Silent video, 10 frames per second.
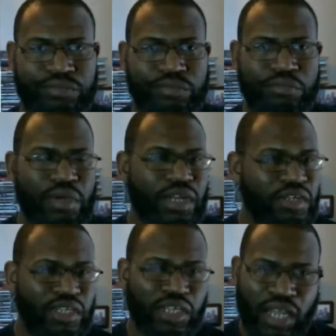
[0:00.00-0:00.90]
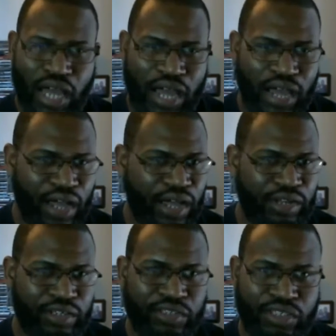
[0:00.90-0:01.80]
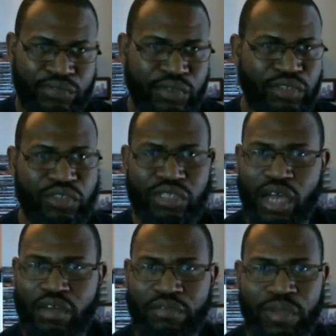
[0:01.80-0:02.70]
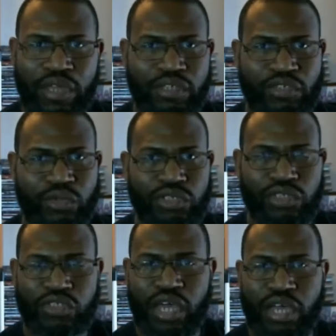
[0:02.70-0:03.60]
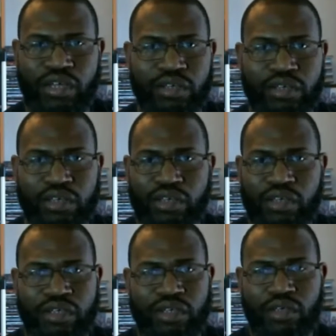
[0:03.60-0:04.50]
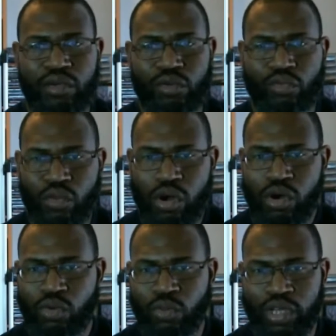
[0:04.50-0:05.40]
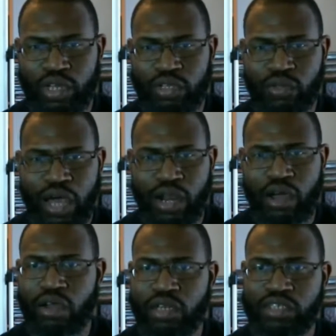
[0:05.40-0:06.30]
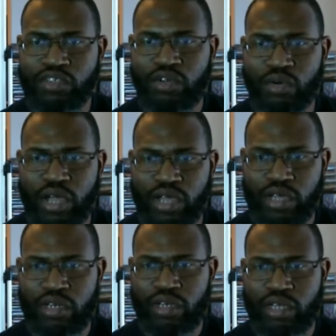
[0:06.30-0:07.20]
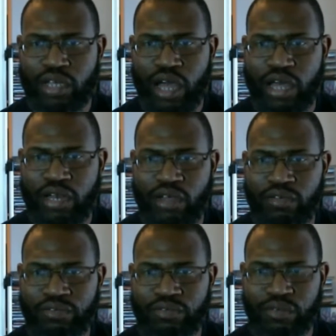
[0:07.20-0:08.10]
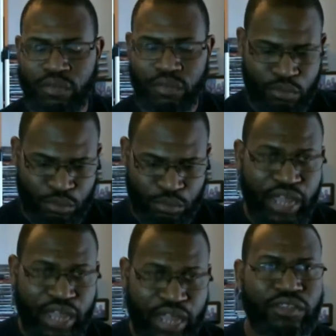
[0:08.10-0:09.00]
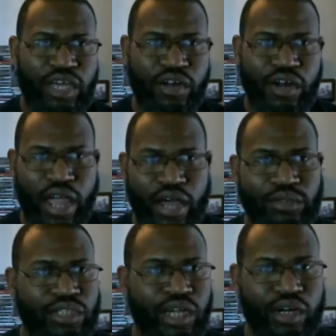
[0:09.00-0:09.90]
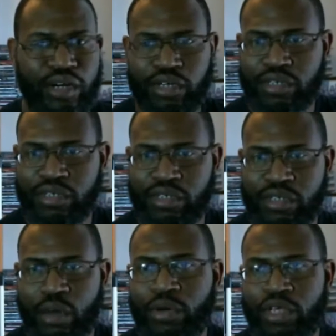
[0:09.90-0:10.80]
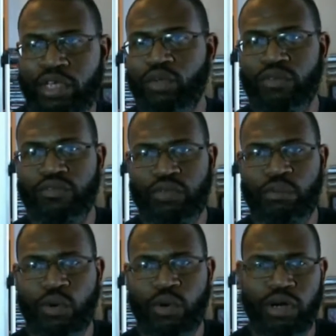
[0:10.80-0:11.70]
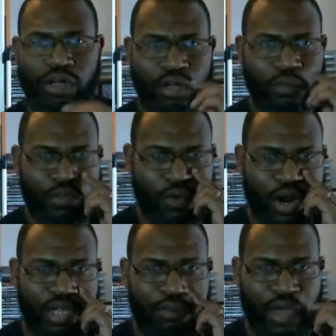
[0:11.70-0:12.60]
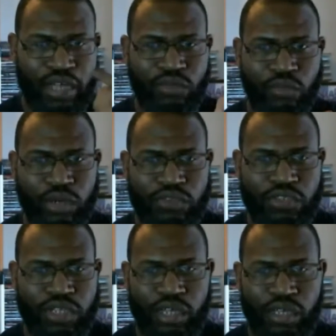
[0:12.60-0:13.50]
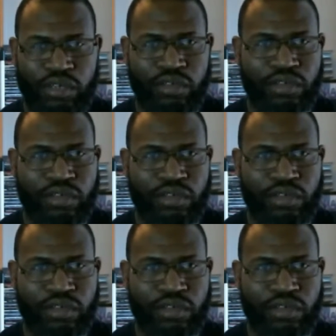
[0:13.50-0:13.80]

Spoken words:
Man, there's a lot of different stuff, man, that you can just kind of roll with. And you got all of these great kind of brands that are out there. I'm going to give you a few more before I get back to what I'm saying.